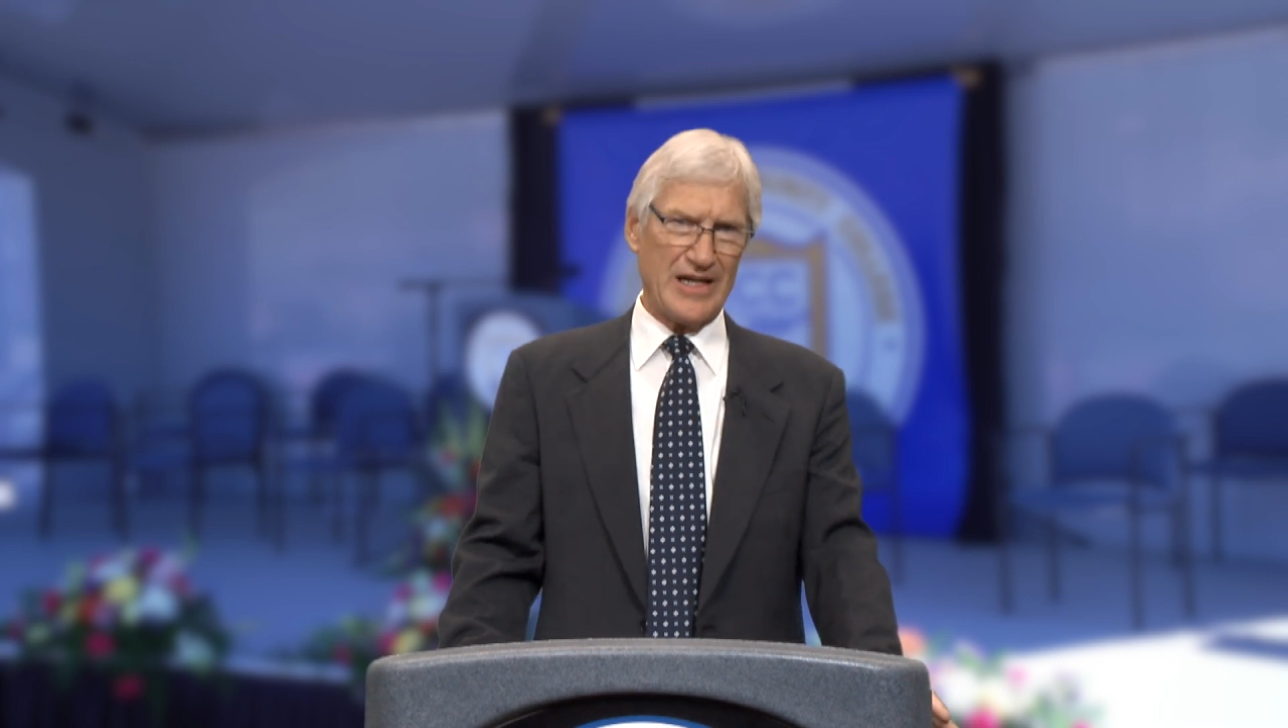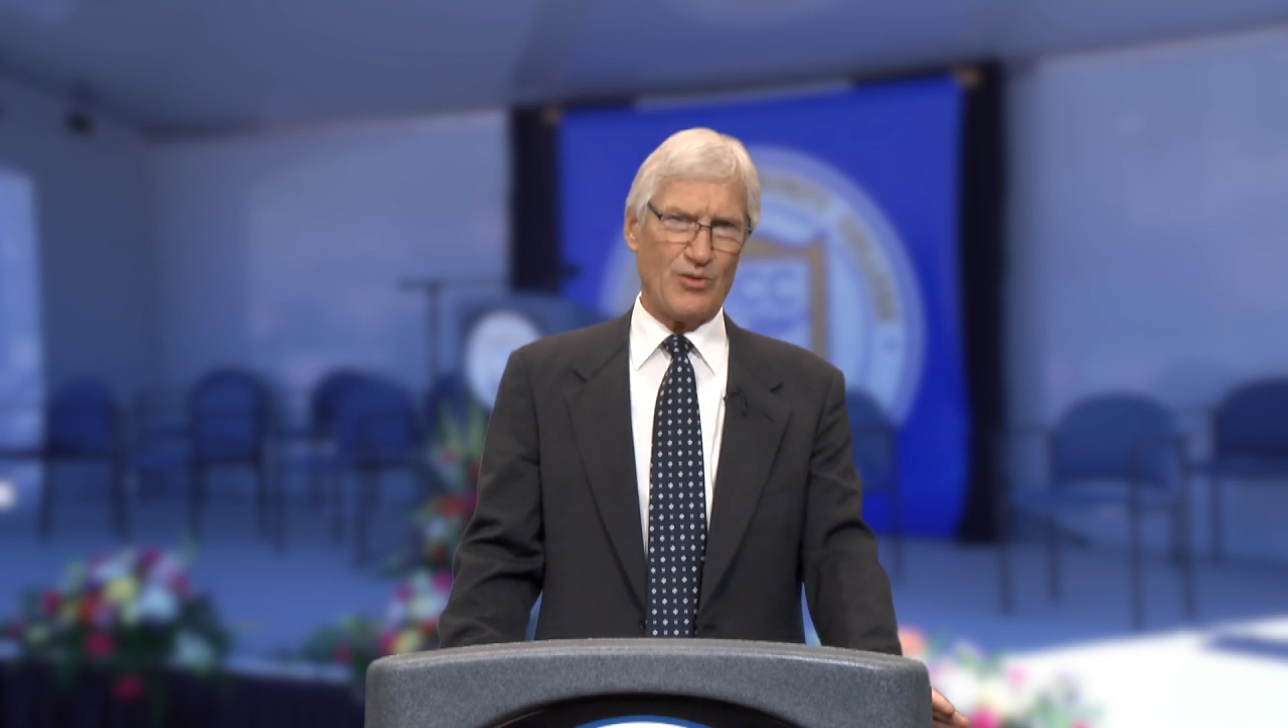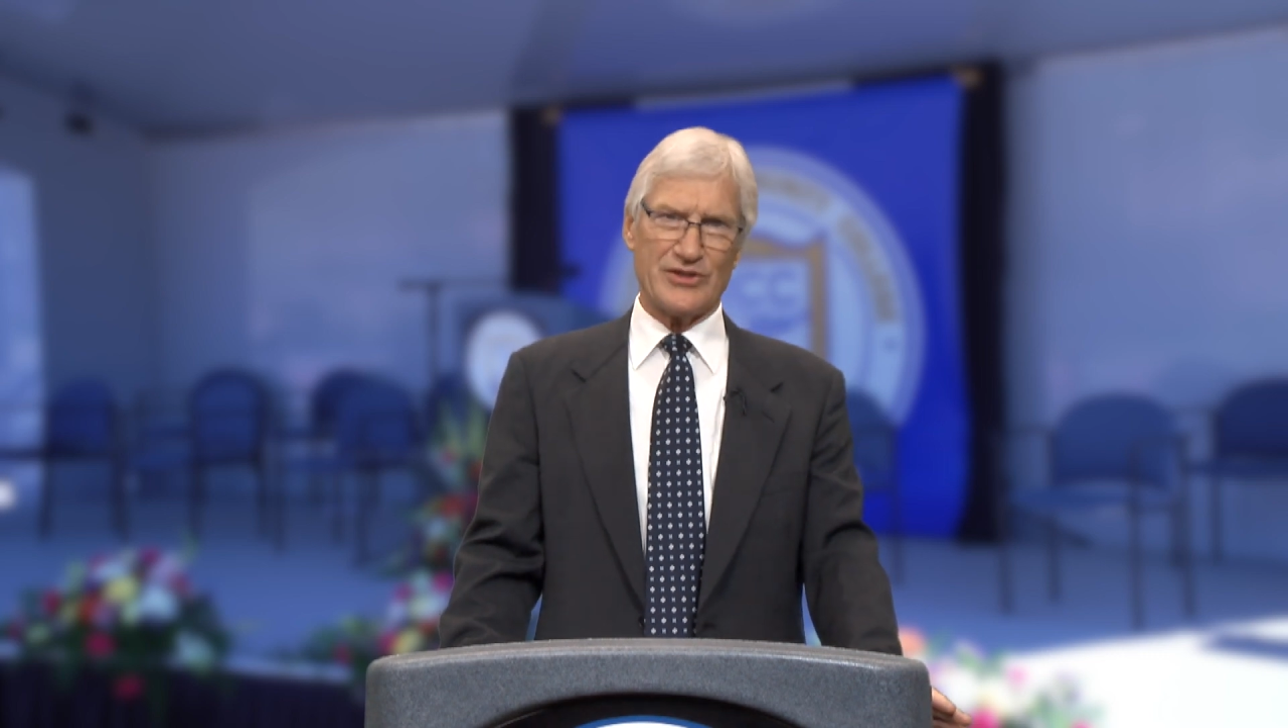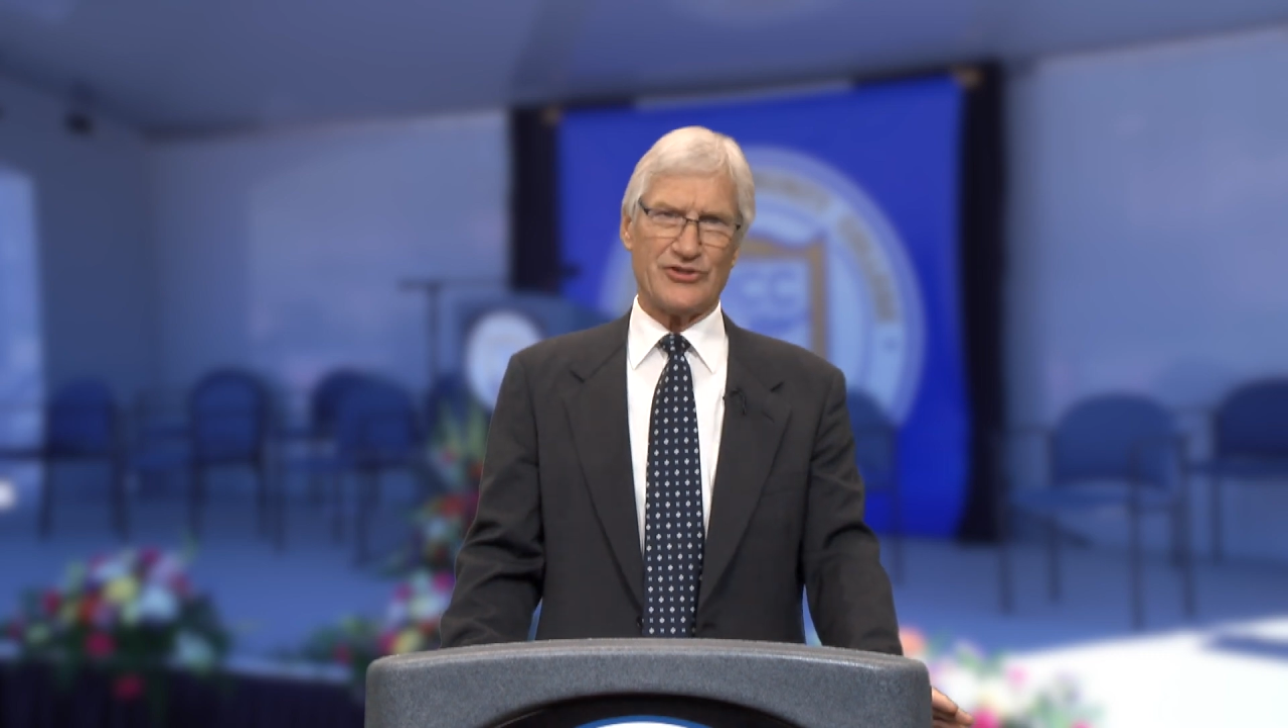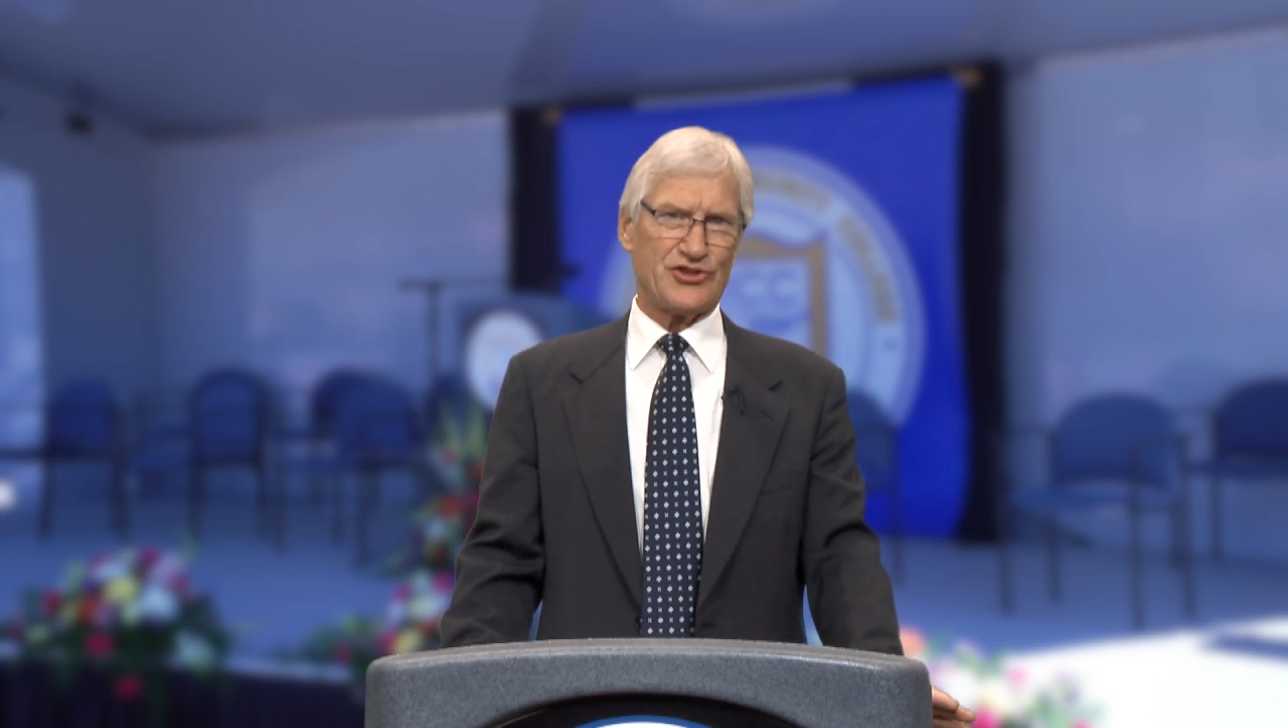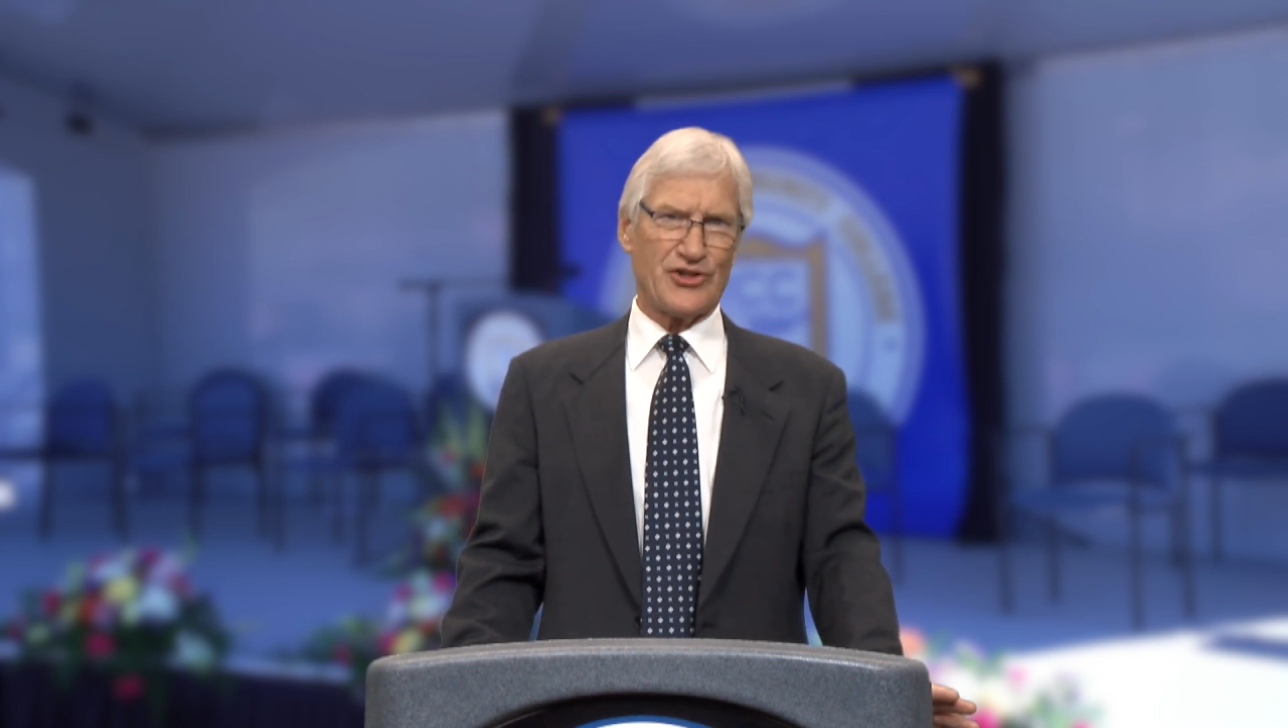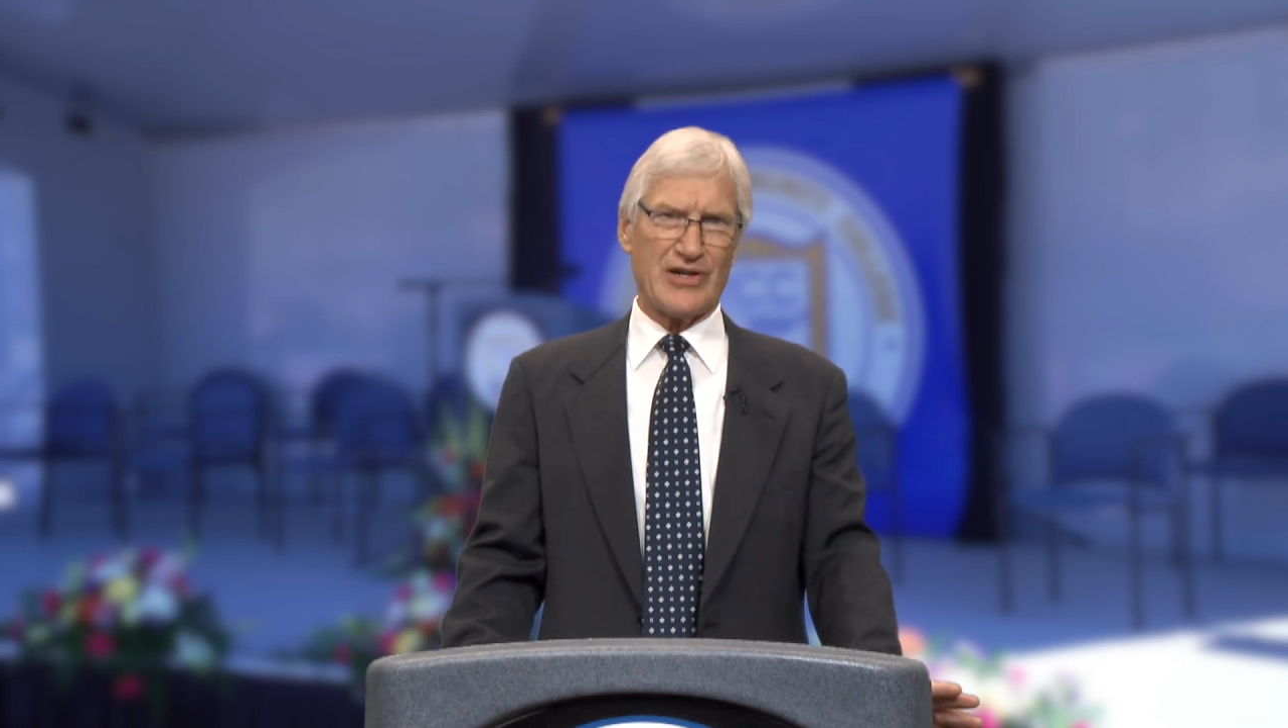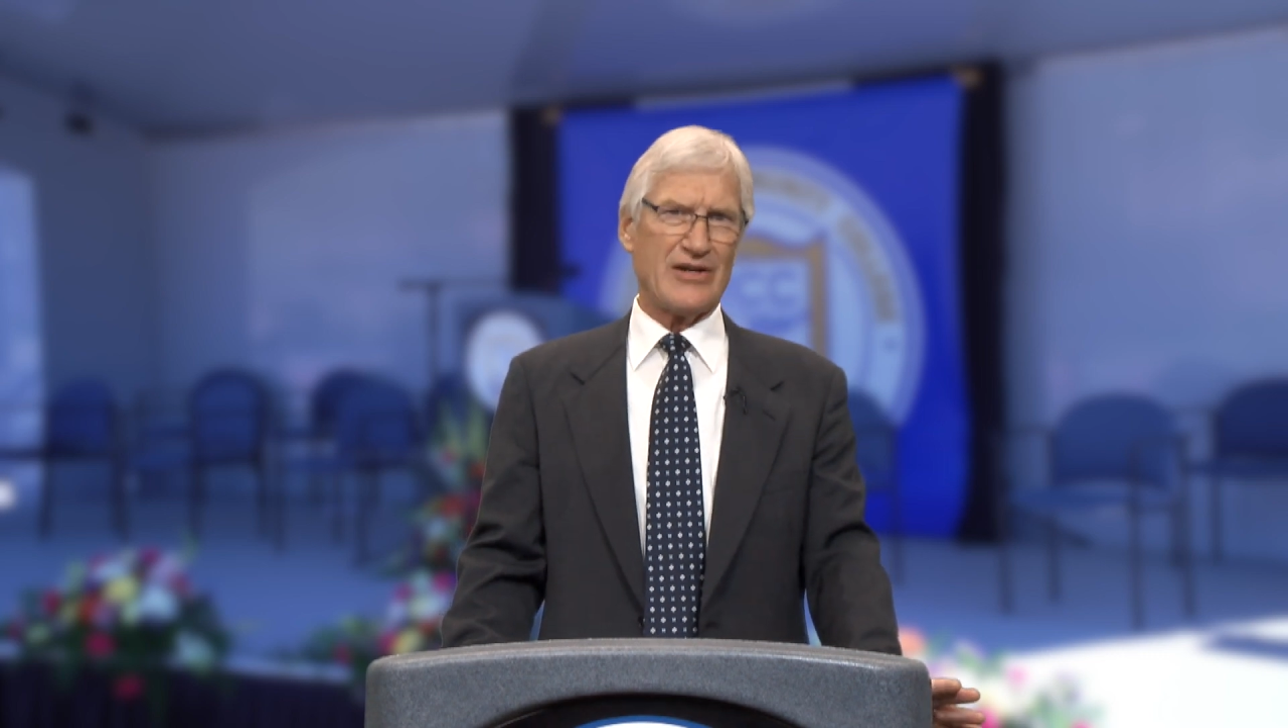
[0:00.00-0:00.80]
I wasn't sure